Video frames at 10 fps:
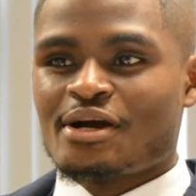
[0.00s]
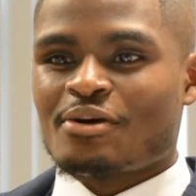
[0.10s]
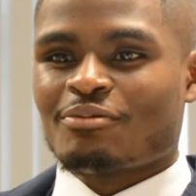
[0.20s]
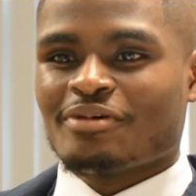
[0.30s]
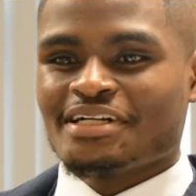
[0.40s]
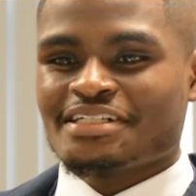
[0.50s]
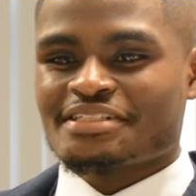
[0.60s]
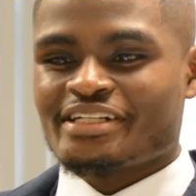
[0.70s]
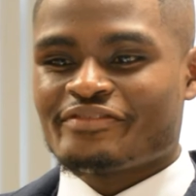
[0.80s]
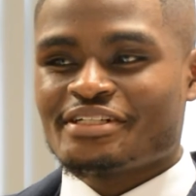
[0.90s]
what is the
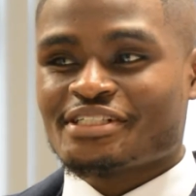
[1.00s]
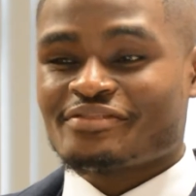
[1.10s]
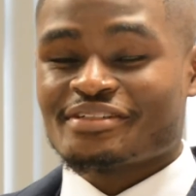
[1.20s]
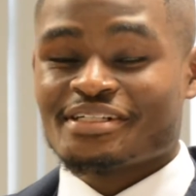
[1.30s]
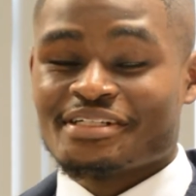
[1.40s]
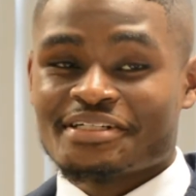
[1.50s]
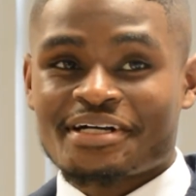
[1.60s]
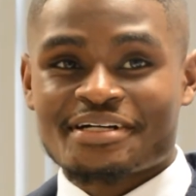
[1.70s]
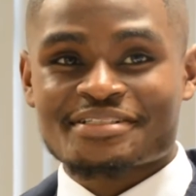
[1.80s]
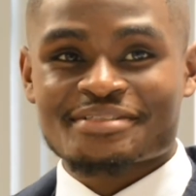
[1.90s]
definition of a good
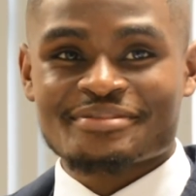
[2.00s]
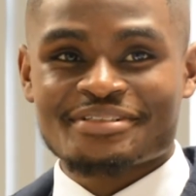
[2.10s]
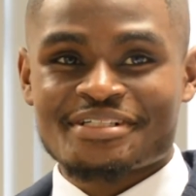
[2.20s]
customer,